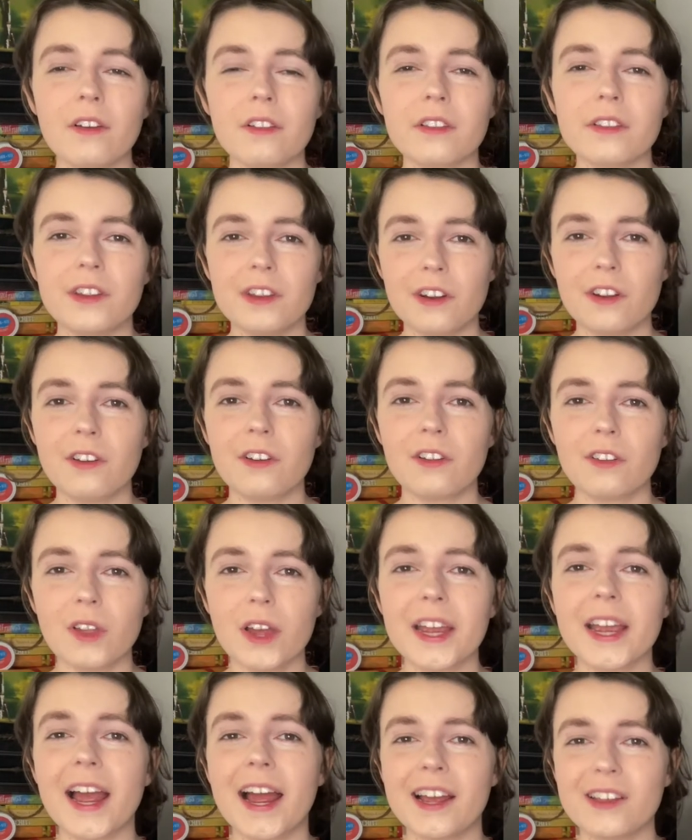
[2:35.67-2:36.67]
you know,
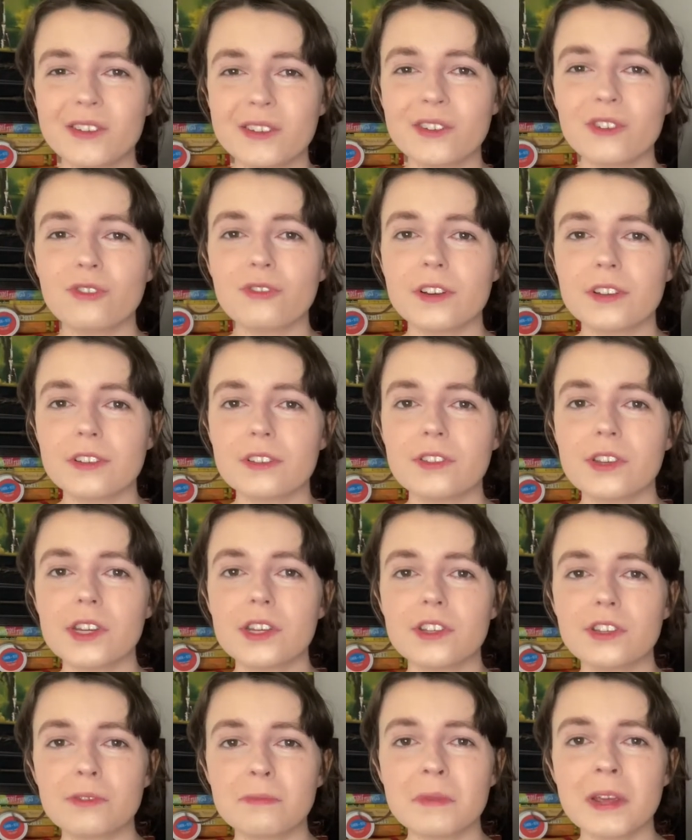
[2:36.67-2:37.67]
like, as
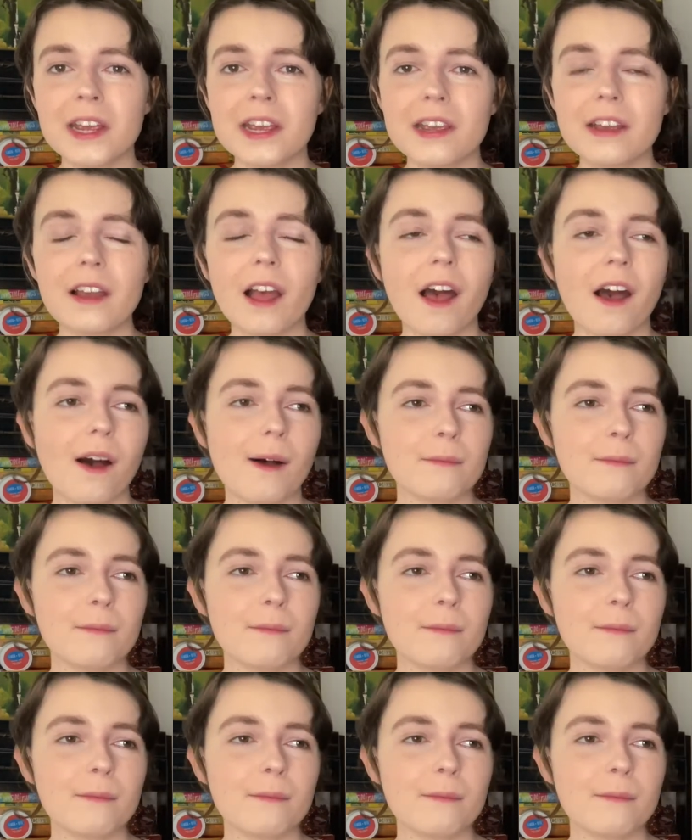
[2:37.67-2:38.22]
interesting to me,